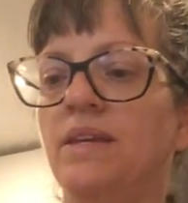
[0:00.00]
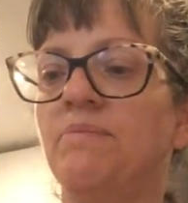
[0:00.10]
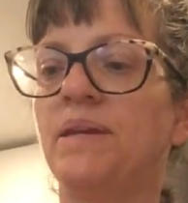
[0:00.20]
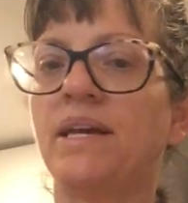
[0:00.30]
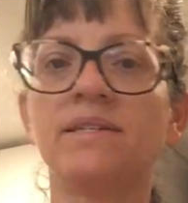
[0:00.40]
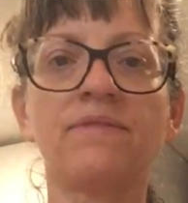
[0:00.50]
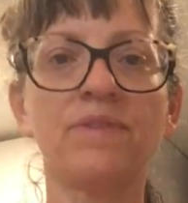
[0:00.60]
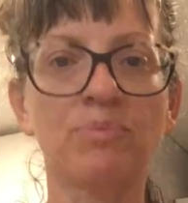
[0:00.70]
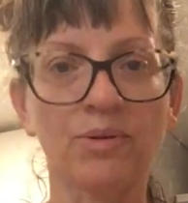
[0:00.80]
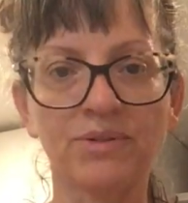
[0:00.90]
Because of
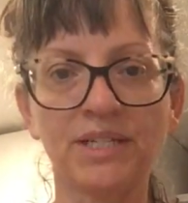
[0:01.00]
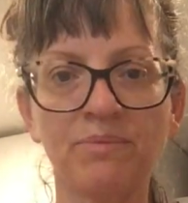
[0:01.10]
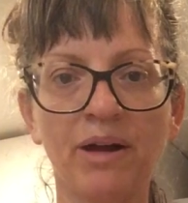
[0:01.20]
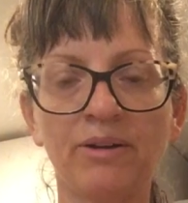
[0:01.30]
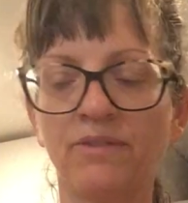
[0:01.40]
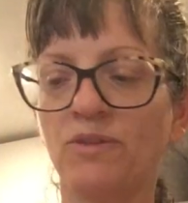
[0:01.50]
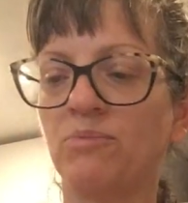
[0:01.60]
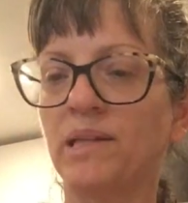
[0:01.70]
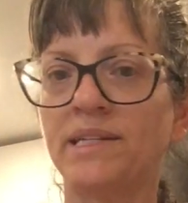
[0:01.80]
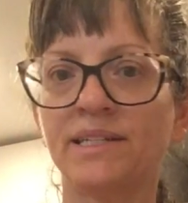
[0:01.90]
the protein powder, if you
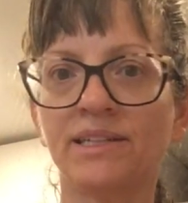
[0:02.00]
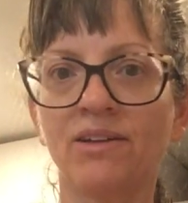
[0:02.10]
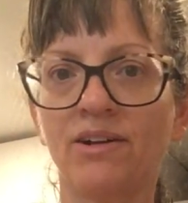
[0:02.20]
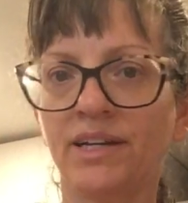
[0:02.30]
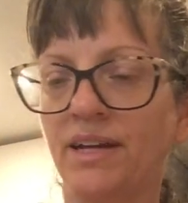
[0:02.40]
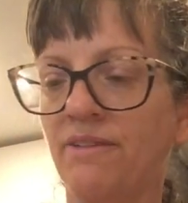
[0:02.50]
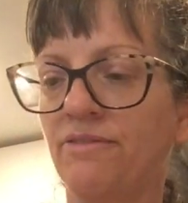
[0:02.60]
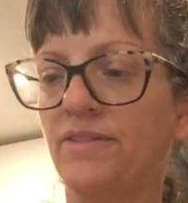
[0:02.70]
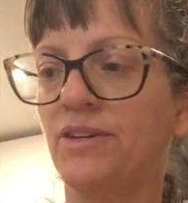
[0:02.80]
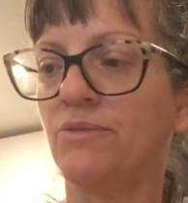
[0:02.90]
blend it long enough,
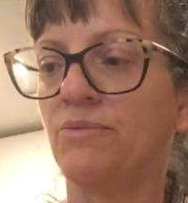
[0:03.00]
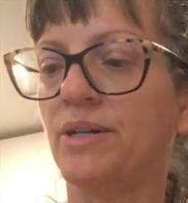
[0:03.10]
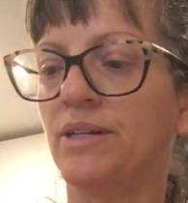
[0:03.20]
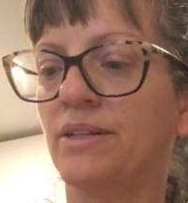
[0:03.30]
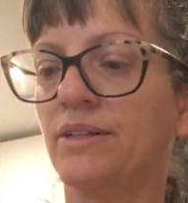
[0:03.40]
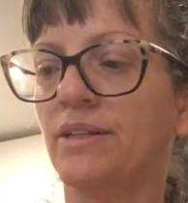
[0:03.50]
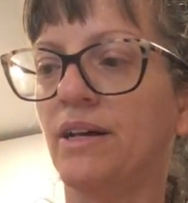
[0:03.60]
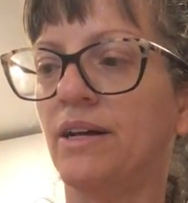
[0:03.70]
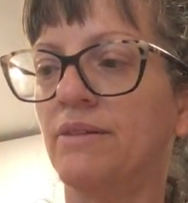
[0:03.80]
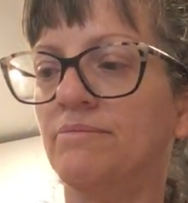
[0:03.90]
you will,
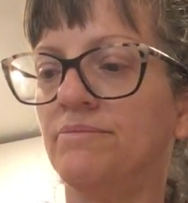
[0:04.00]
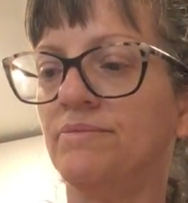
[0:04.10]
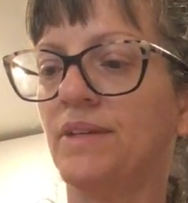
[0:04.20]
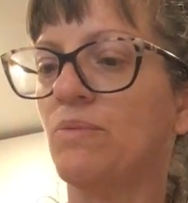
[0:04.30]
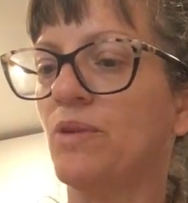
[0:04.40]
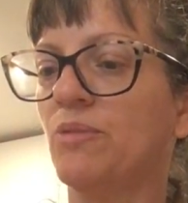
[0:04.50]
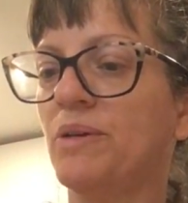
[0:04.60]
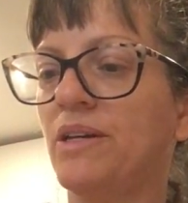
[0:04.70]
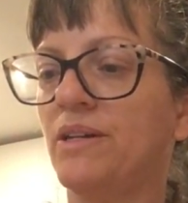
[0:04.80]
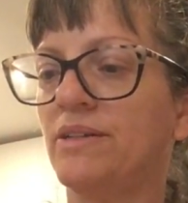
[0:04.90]
it will
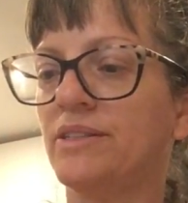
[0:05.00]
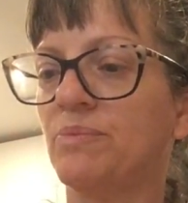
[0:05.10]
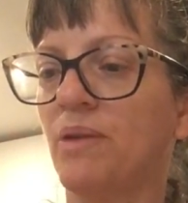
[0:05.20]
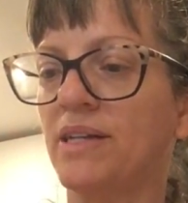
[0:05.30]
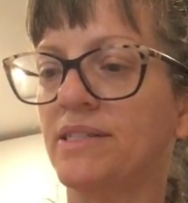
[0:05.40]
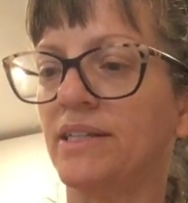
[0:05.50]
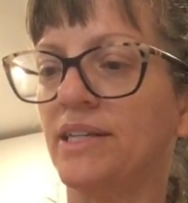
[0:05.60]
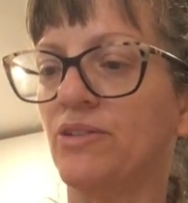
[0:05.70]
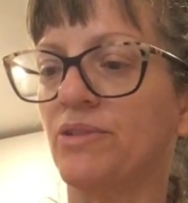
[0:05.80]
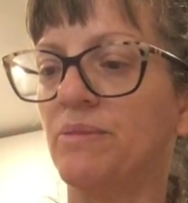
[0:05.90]
be surprisingly
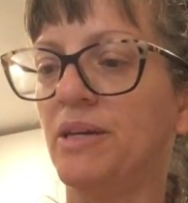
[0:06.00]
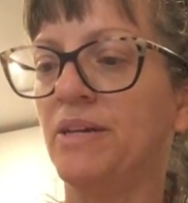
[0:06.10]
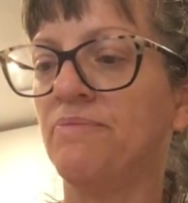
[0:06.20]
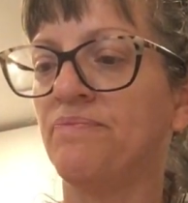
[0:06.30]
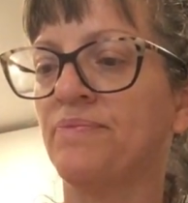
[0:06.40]
creamy.